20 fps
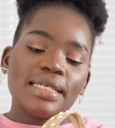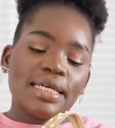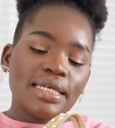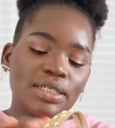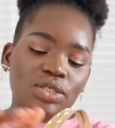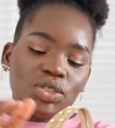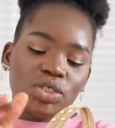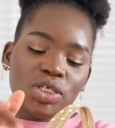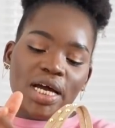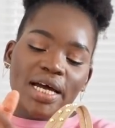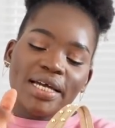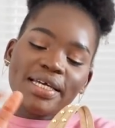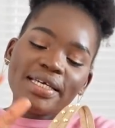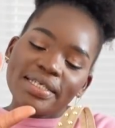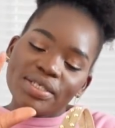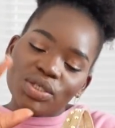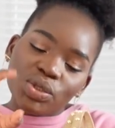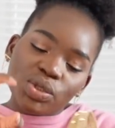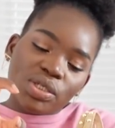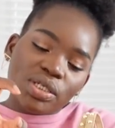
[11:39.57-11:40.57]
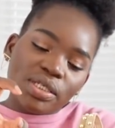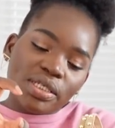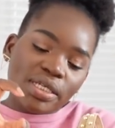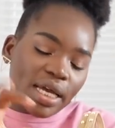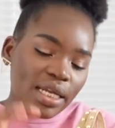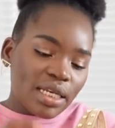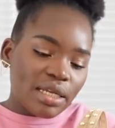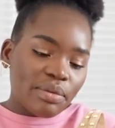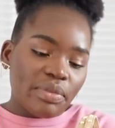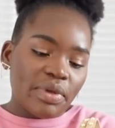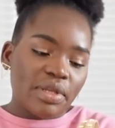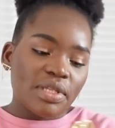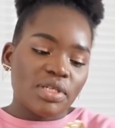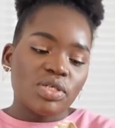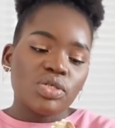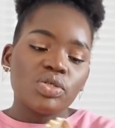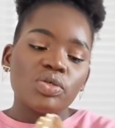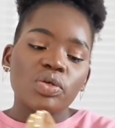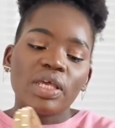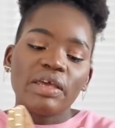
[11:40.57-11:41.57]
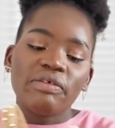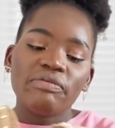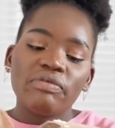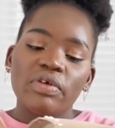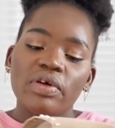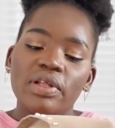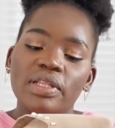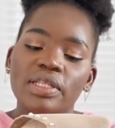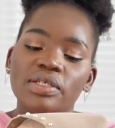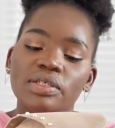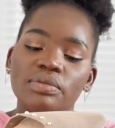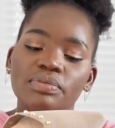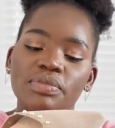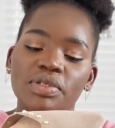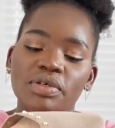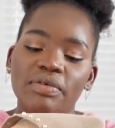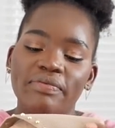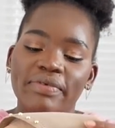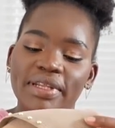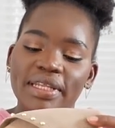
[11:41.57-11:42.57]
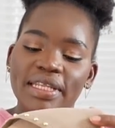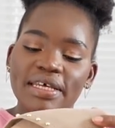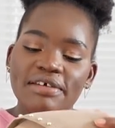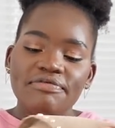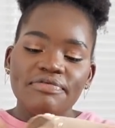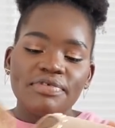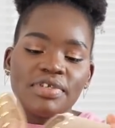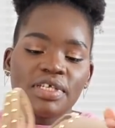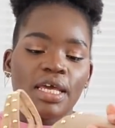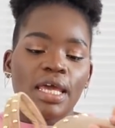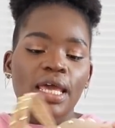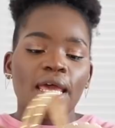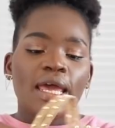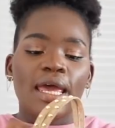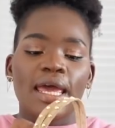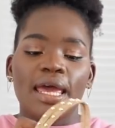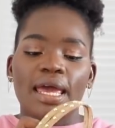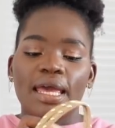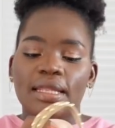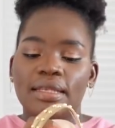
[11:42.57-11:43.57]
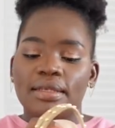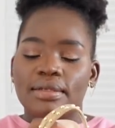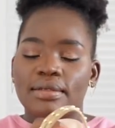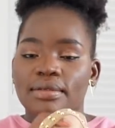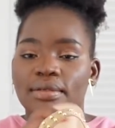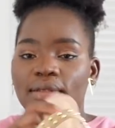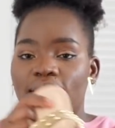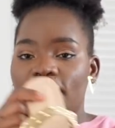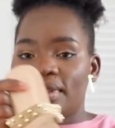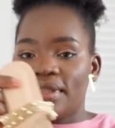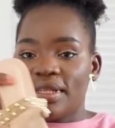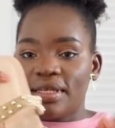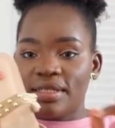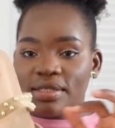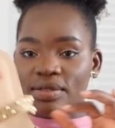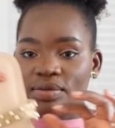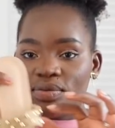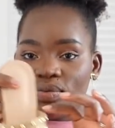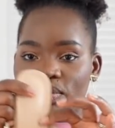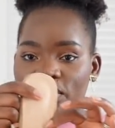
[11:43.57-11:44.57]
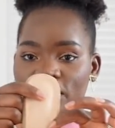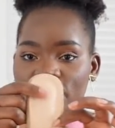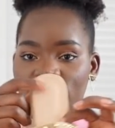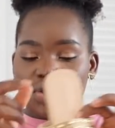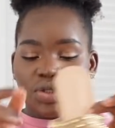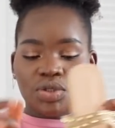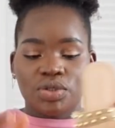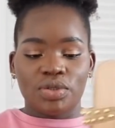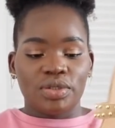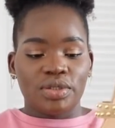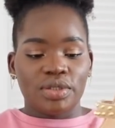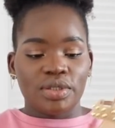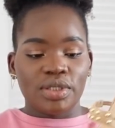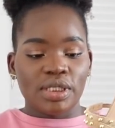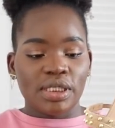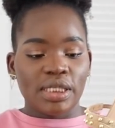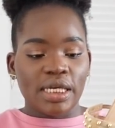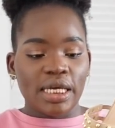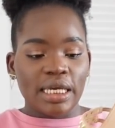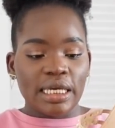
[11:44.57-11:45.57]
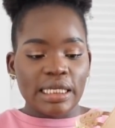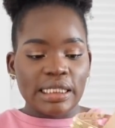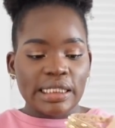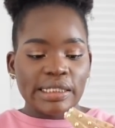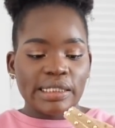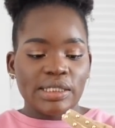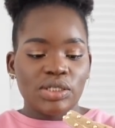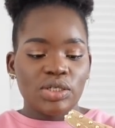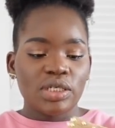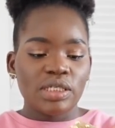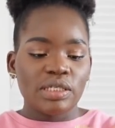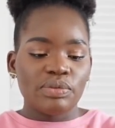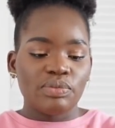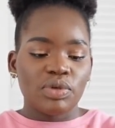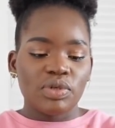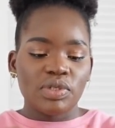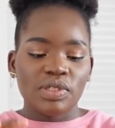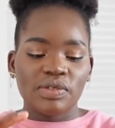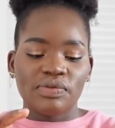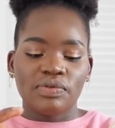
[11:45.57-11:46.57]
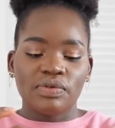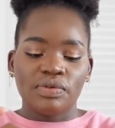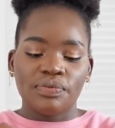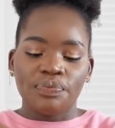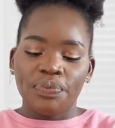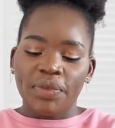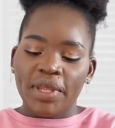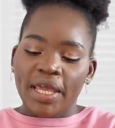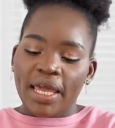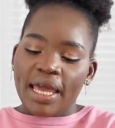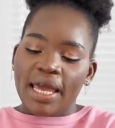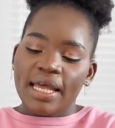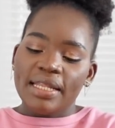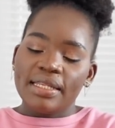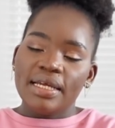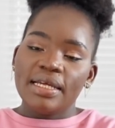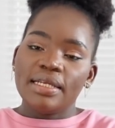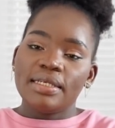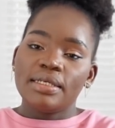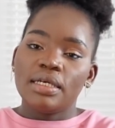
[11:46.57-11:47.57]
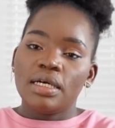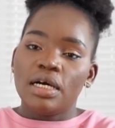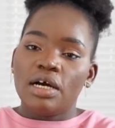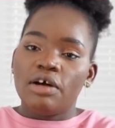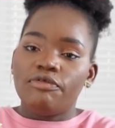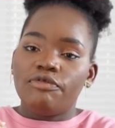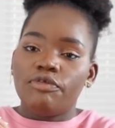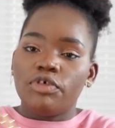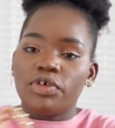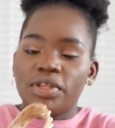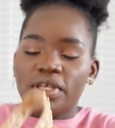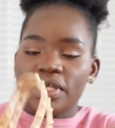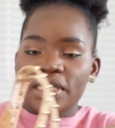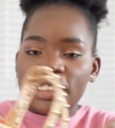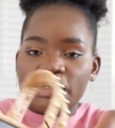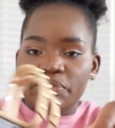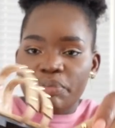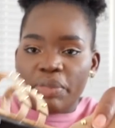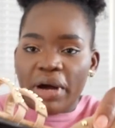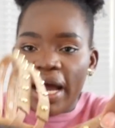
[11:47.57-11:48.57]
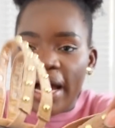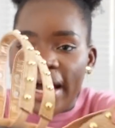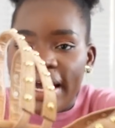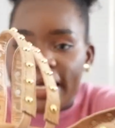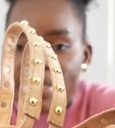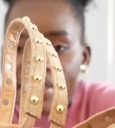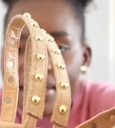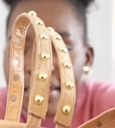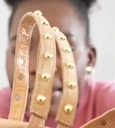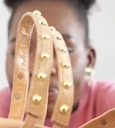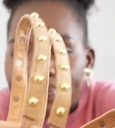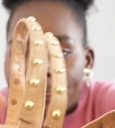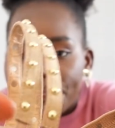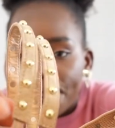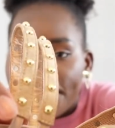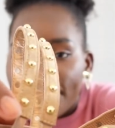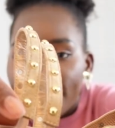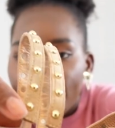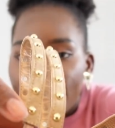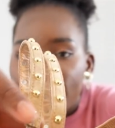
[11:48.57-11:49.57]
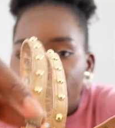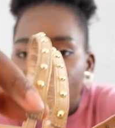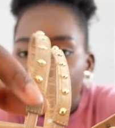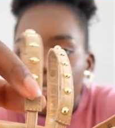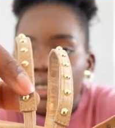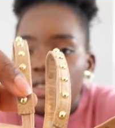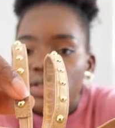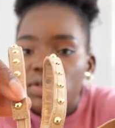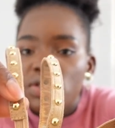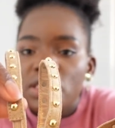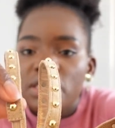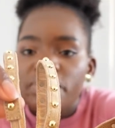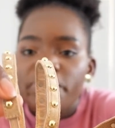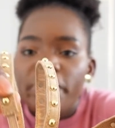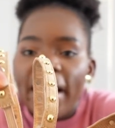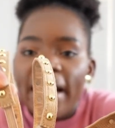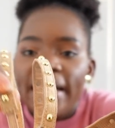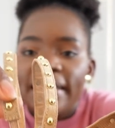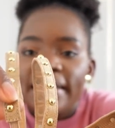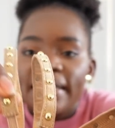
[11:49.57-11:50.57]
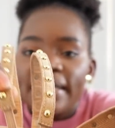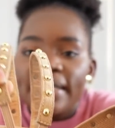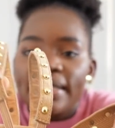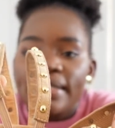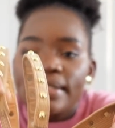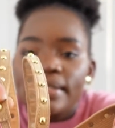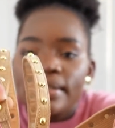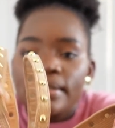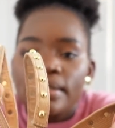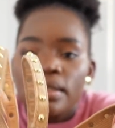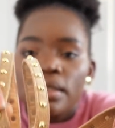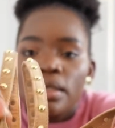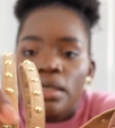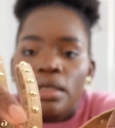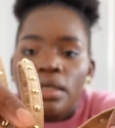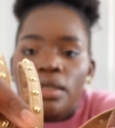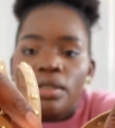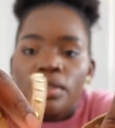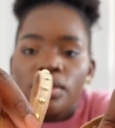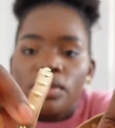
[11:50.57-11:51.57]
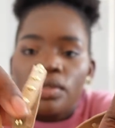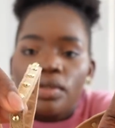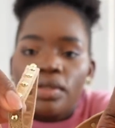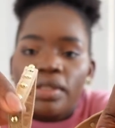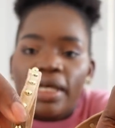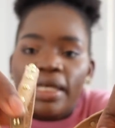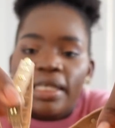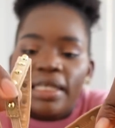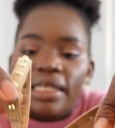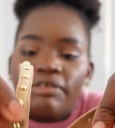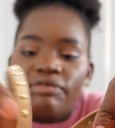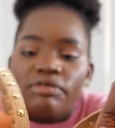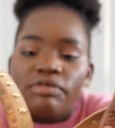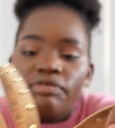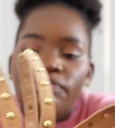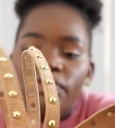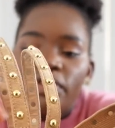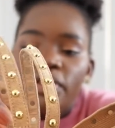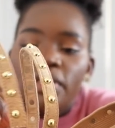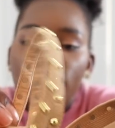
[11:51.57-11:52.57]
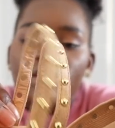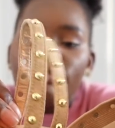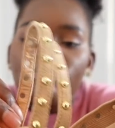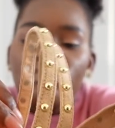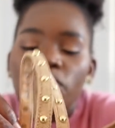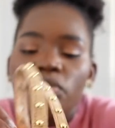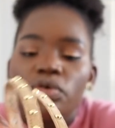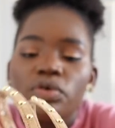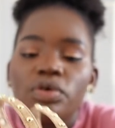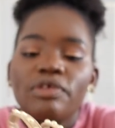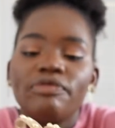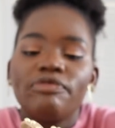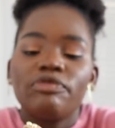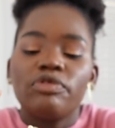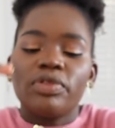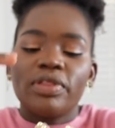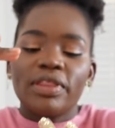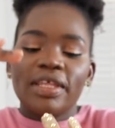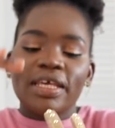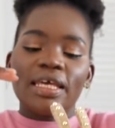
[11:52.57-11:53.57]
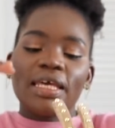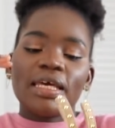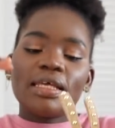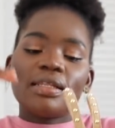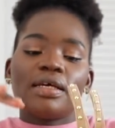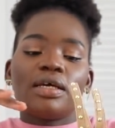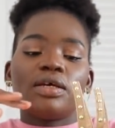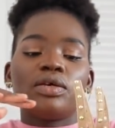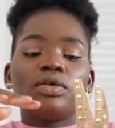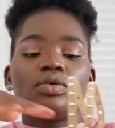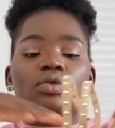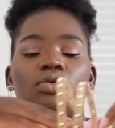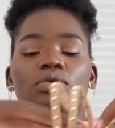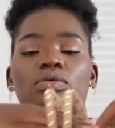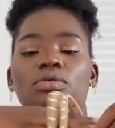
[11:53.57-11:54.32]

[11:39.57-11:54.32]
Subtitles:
and chunky, just a tiny bit, just to give you a little bit of a lift, and that's what the shoe looks like. It's just beautiful. And then for this part, it's a little spandex, so that if you feel, if you're thinking that you